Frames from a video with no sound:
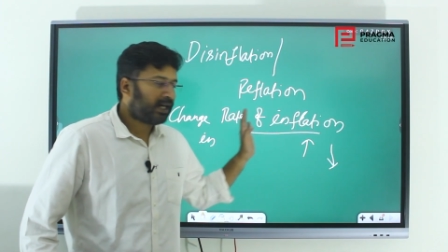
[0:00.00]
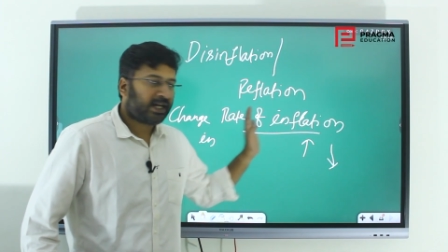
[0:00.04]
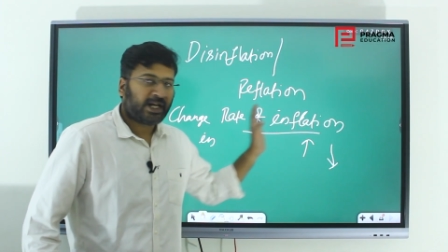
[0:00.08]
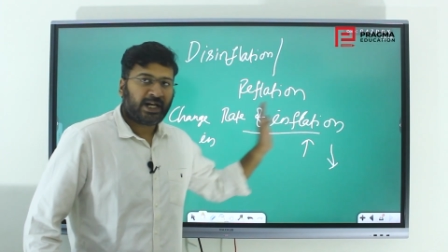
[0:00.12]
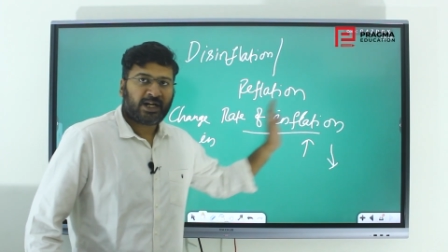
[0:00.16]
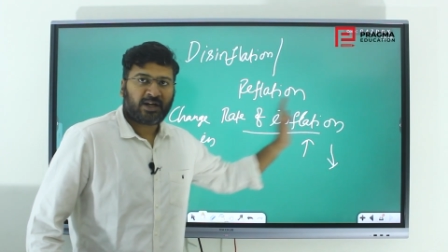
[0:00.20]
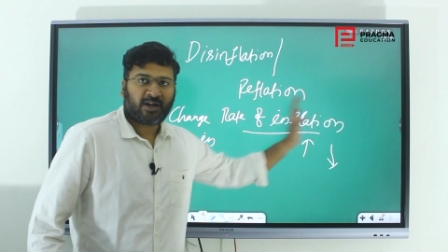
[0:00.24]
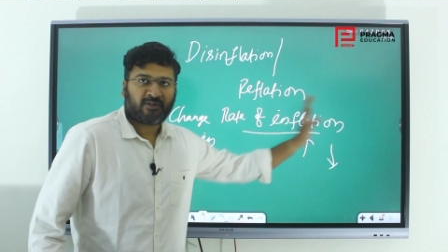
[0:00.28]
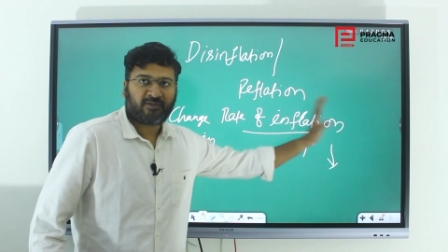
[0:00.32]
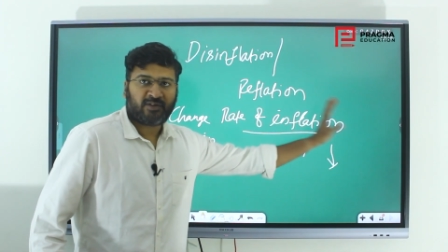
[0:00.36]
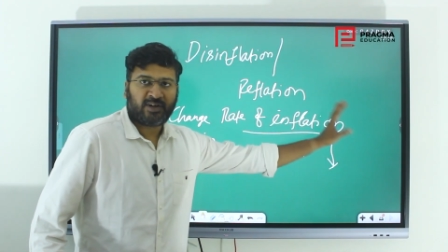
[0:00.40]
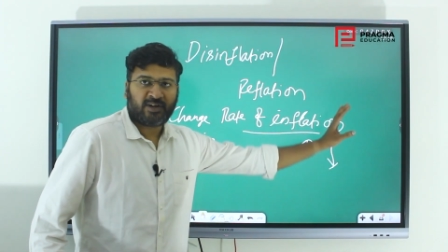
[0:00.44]

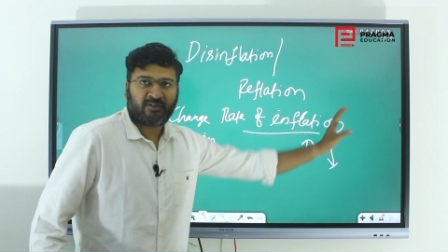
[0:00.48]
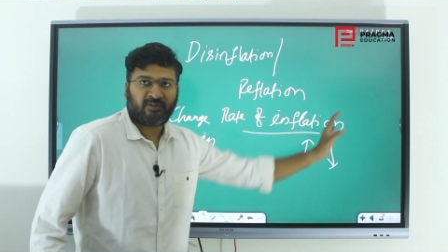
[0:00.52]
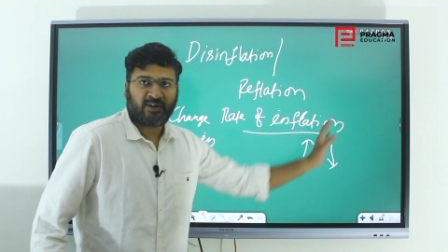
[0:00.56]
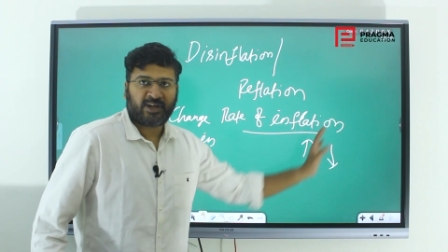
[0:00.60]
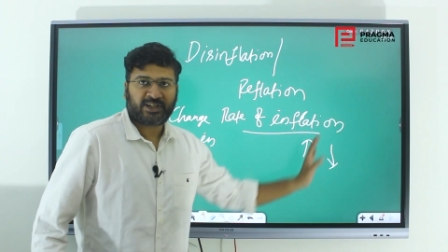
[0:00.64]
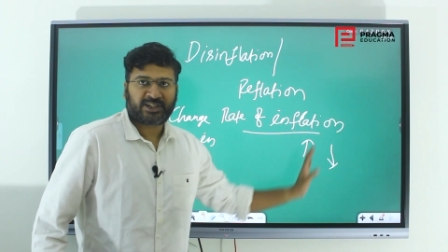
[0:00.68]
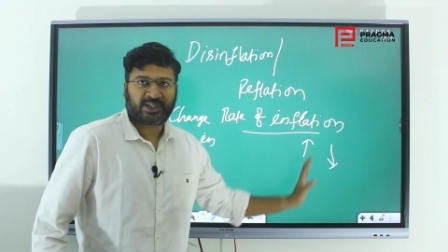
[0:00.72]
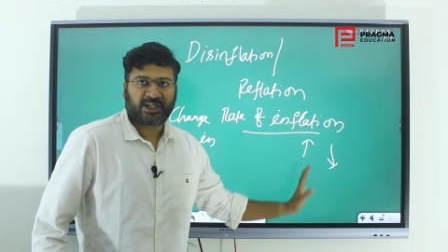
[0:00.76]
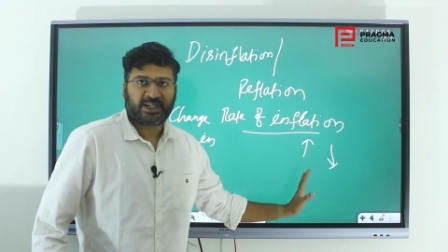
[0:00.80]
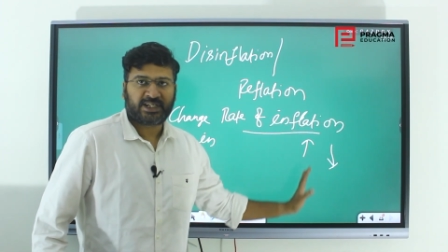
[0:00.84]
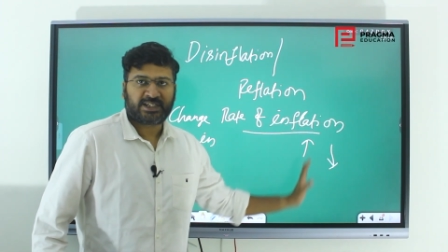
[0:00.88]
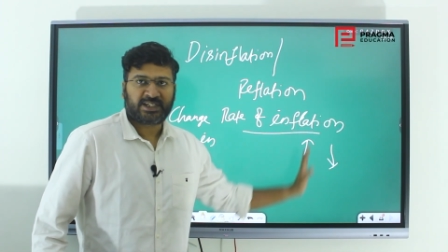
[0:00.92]
rate of
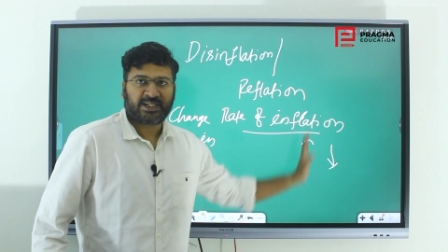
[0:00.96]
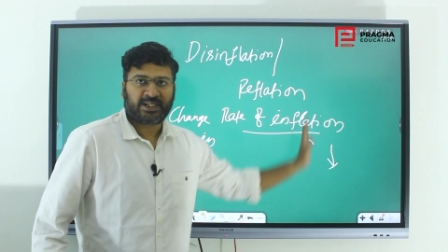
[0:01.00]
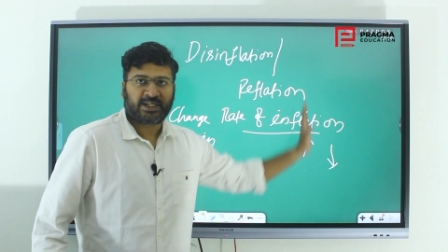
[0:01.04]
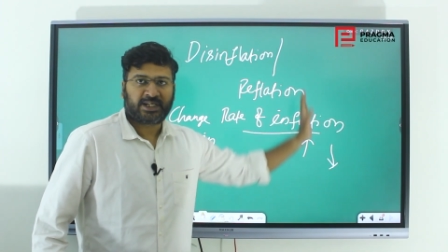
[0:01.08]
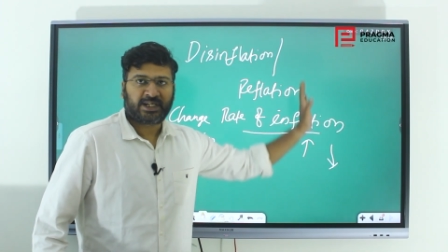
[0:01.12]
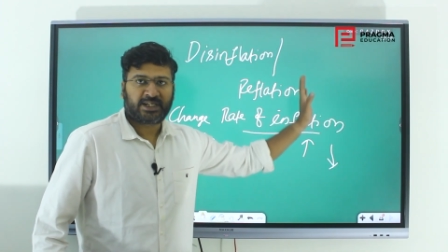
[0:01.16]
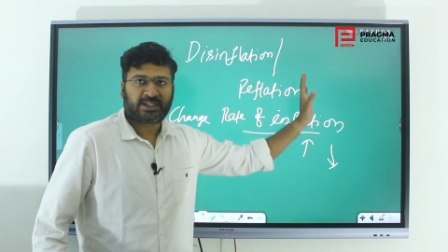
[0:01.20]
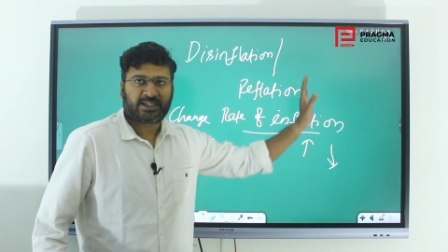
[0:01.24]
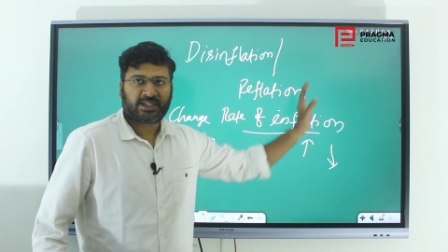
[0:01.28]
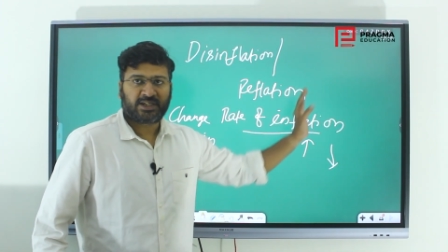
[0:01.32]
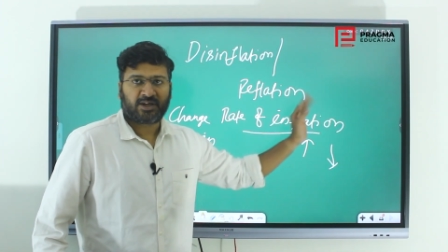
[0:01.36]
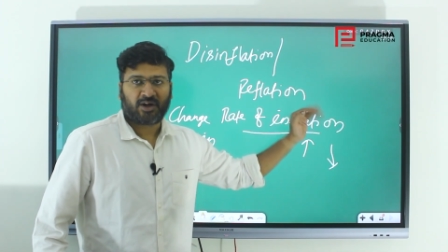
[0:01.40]
inflation is
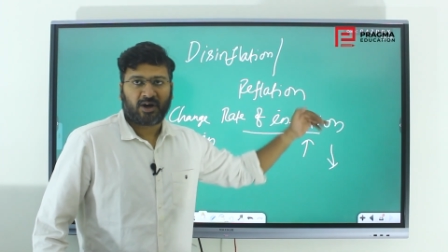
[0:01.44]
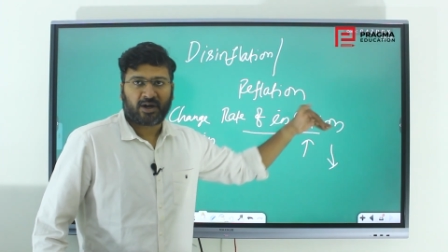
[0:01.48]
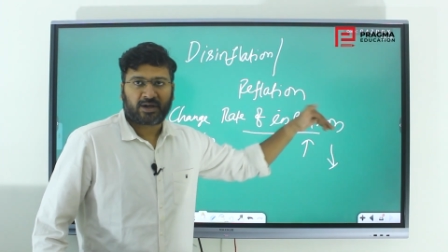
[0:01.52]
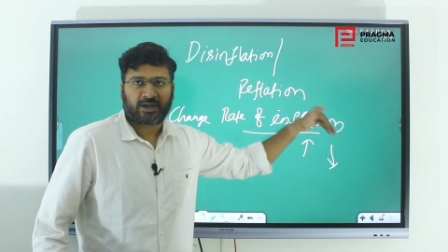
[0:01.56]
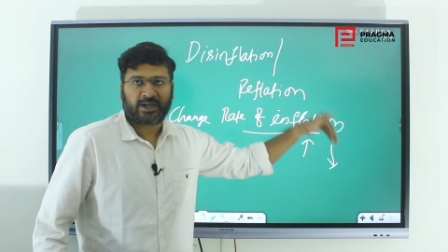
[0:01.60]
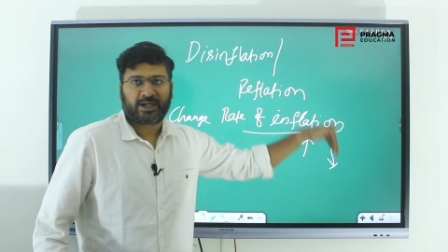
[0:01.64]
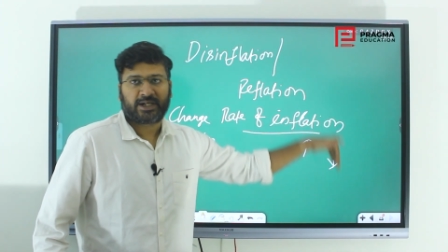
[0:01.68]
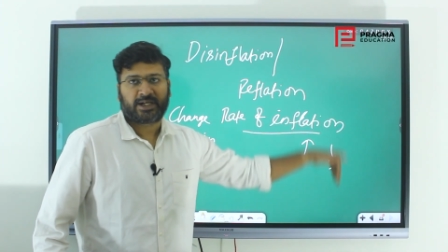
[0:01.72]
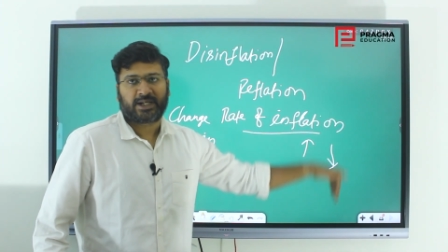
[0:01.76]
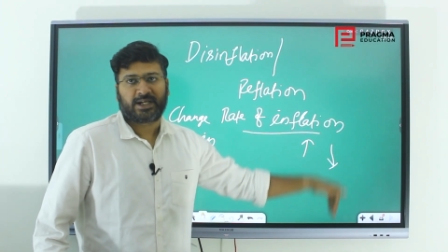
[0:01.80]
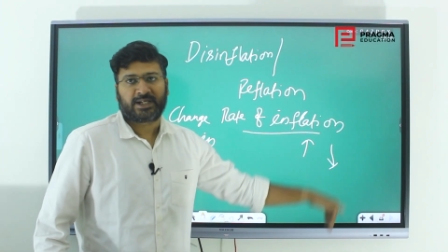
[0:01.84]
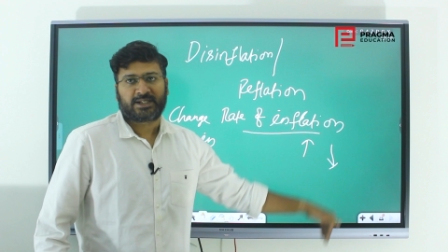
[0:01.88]
increasing or
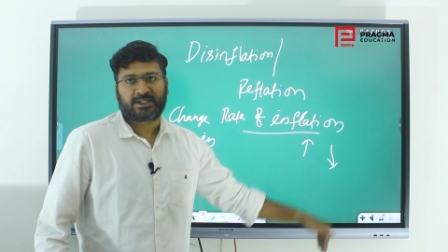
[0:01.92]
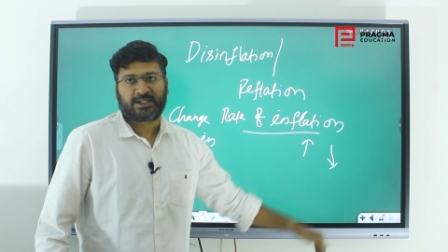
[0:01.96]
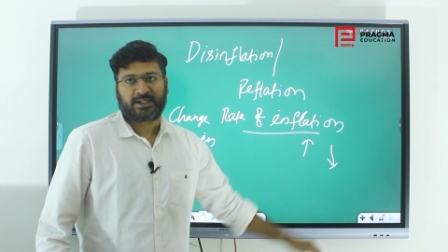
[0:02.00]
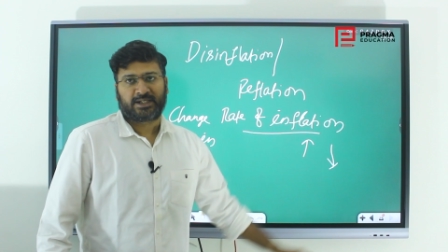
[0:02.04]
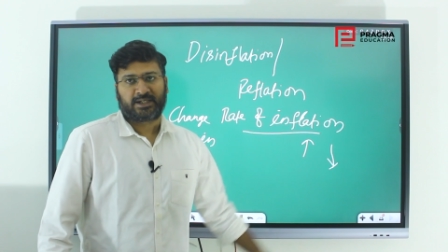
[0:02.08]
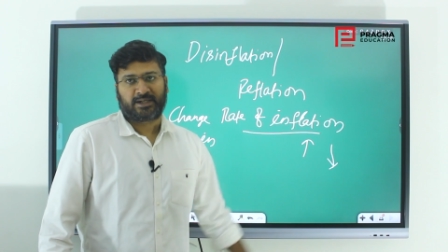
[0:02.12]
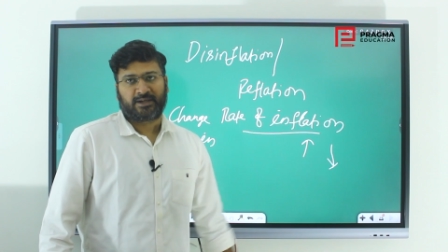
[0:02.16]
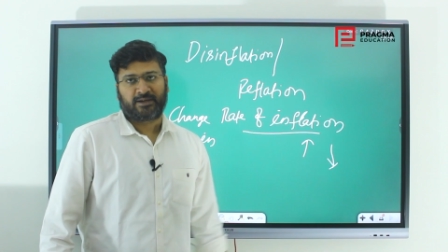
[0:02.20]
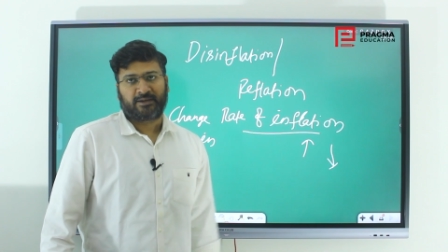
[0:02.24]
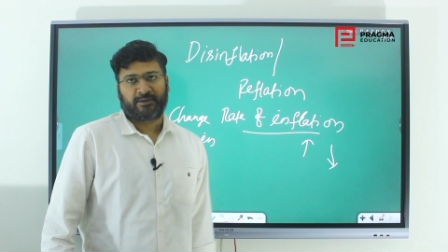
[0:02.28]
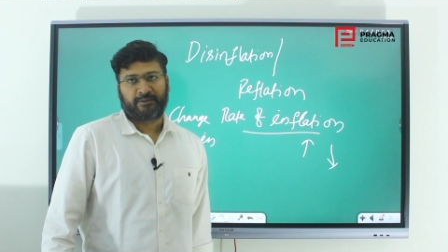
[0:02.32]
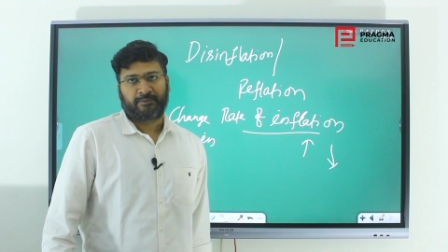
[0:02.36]

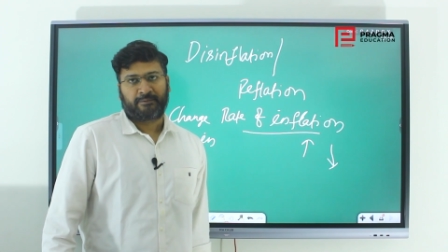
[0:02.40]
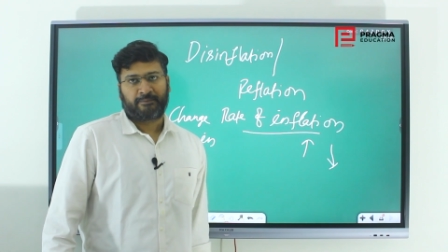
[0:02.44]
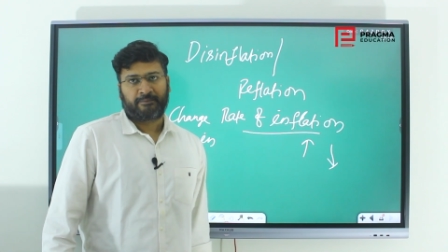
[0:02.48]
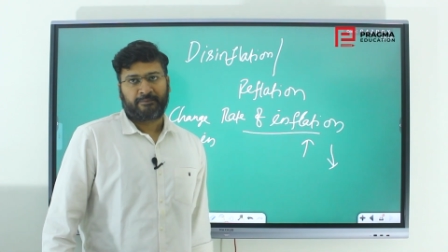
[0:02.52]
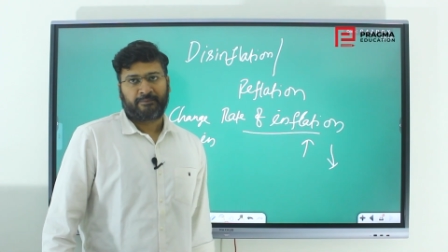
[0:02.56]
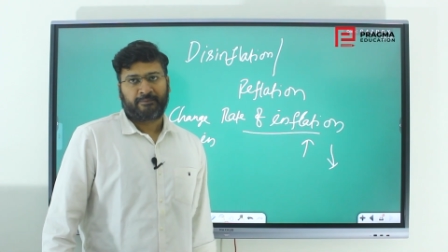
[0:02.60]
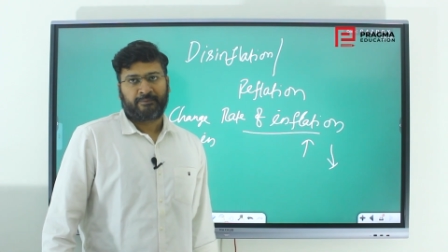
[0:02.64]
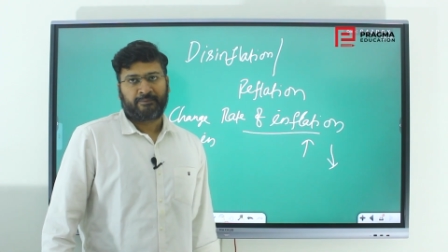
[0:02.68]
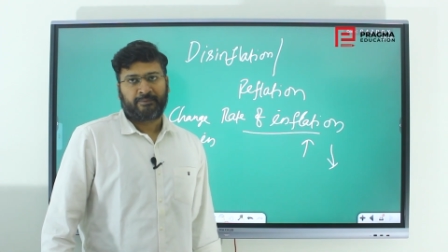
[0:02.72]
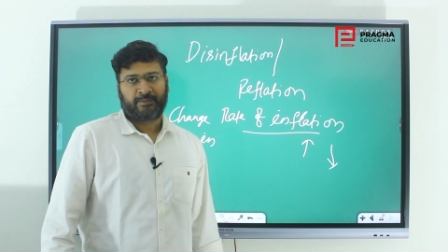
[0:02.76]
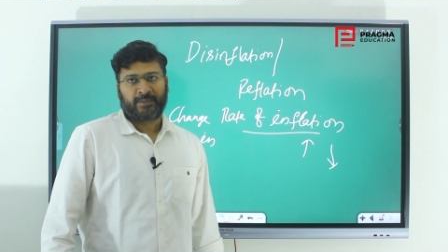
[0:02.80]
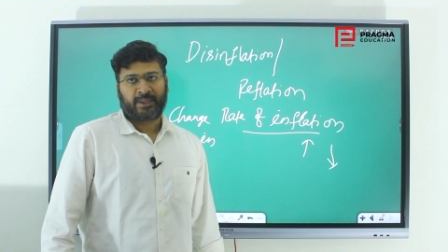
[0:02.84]
decreasing.
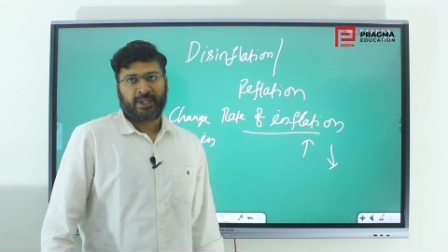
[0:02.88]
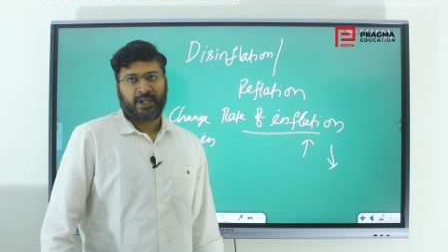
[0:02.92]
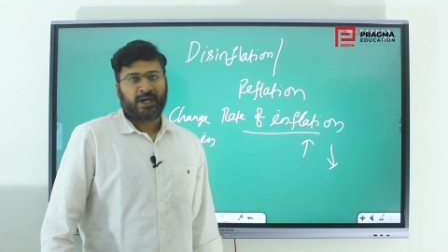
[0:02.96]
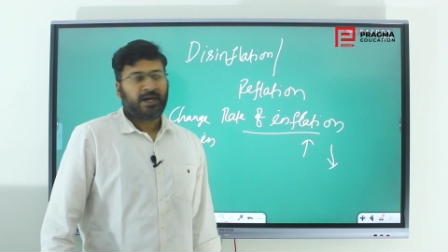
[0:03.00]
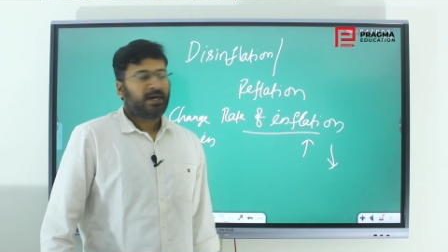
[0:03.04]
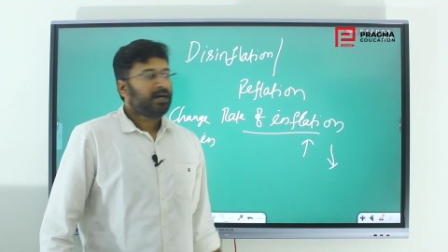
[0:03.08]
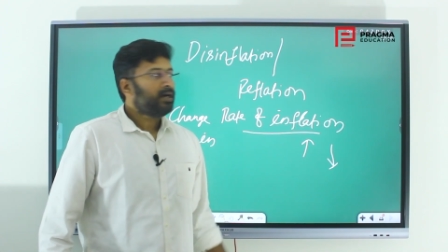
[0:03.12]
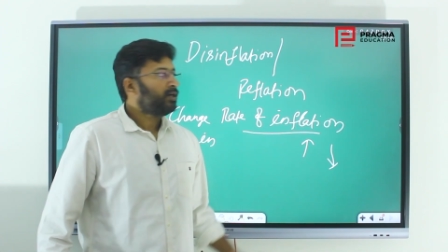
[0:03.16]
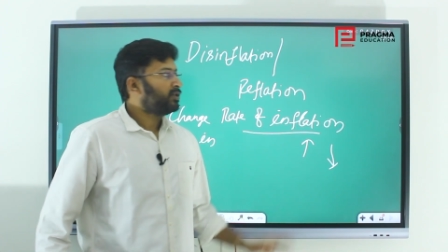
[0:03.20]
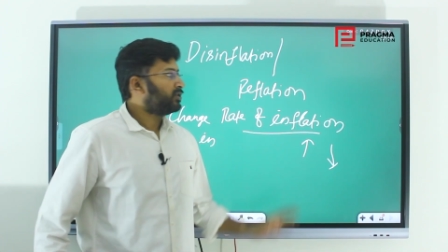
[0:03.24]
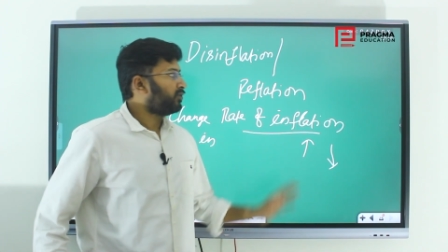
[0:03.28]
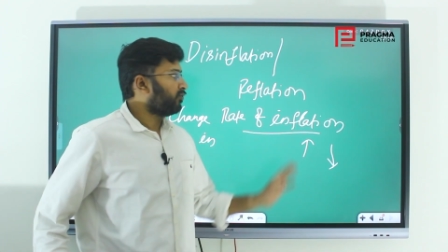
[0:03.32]

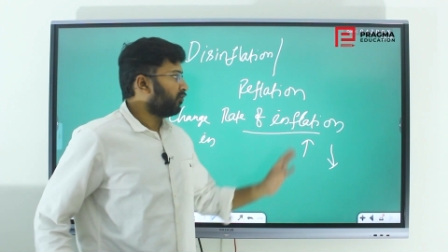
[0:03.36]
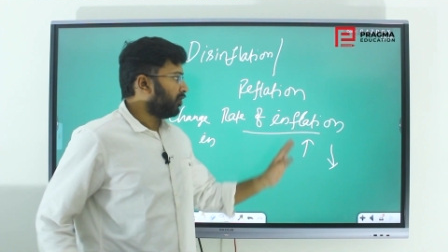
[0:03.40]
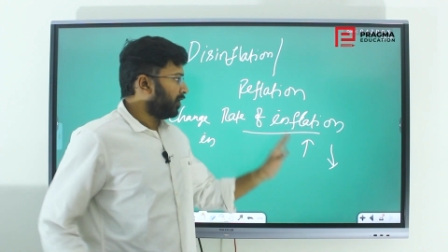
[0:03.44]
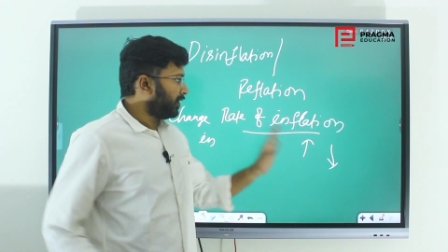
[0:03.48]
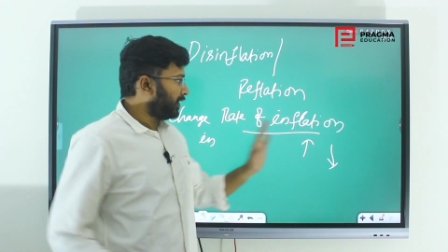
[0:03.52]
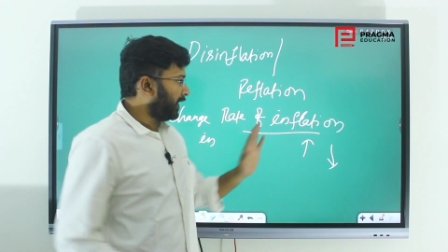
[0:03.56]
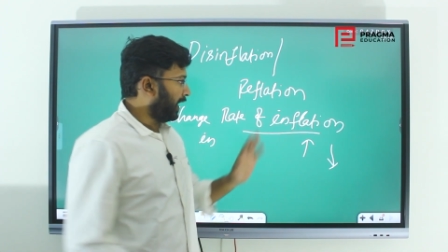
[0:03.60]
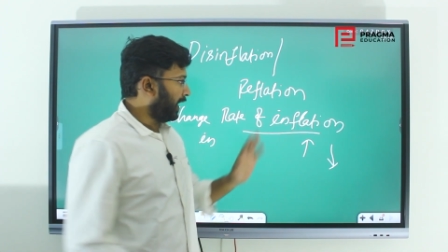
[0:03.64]
So what